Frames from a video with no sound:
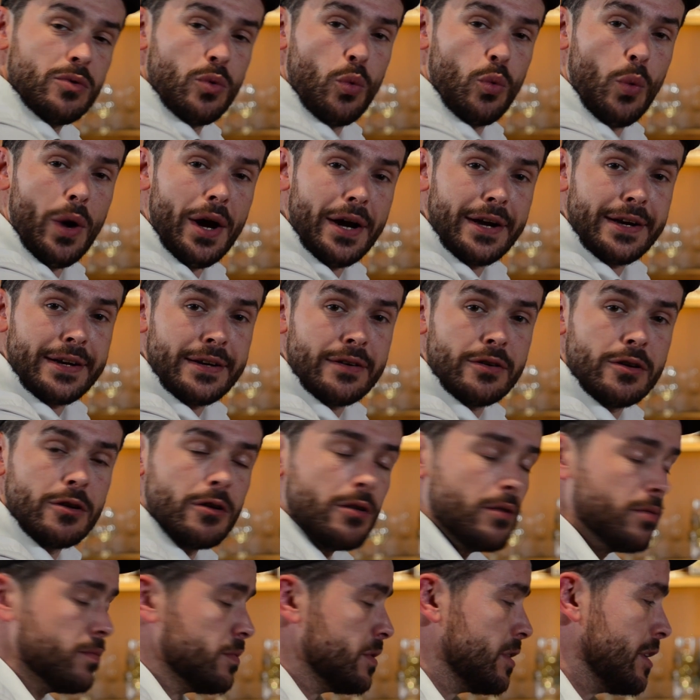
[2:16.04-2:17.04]
wine
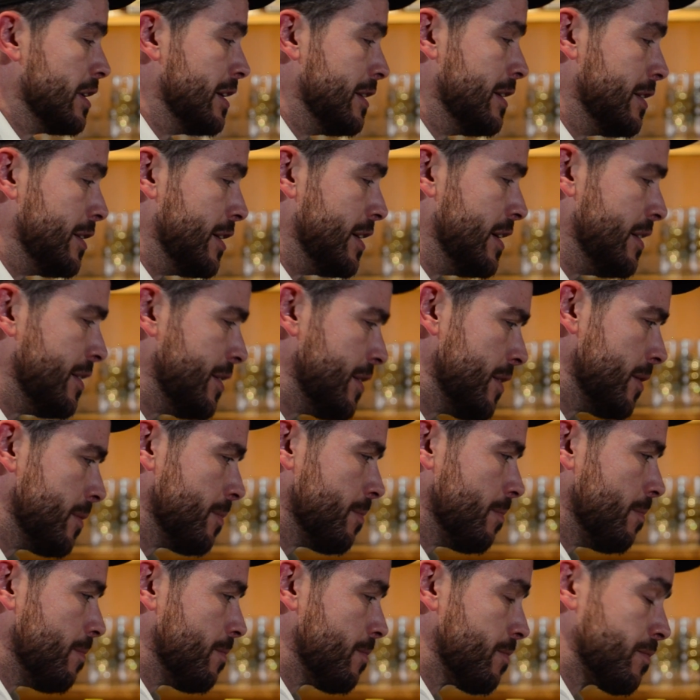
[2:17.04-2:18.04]
or indeed
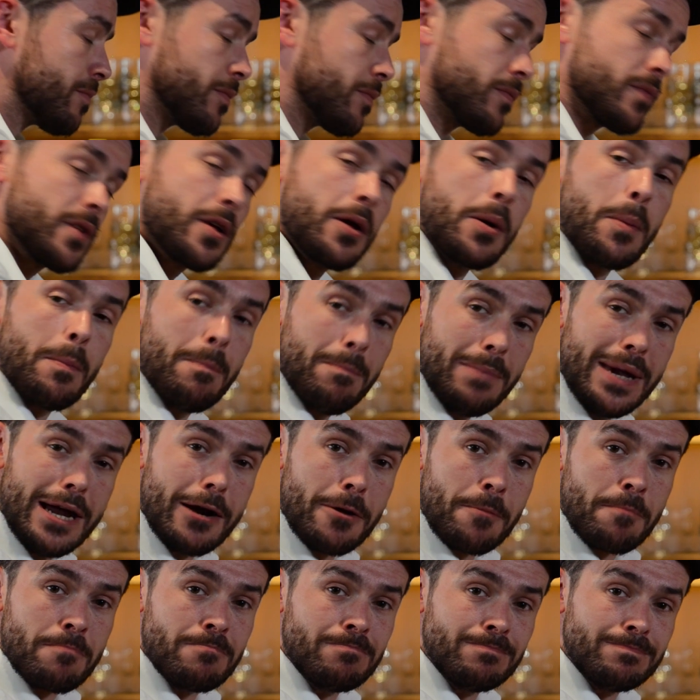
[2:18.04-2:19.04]

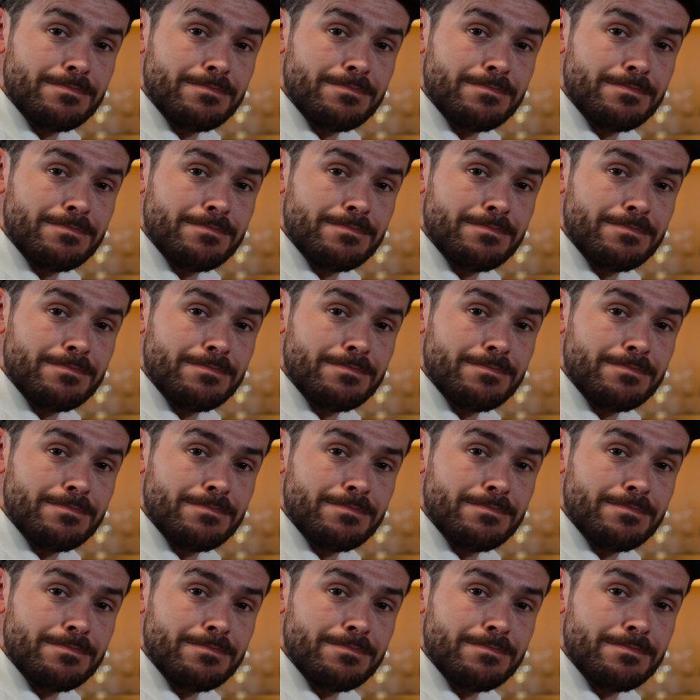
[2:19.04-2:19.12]
beer.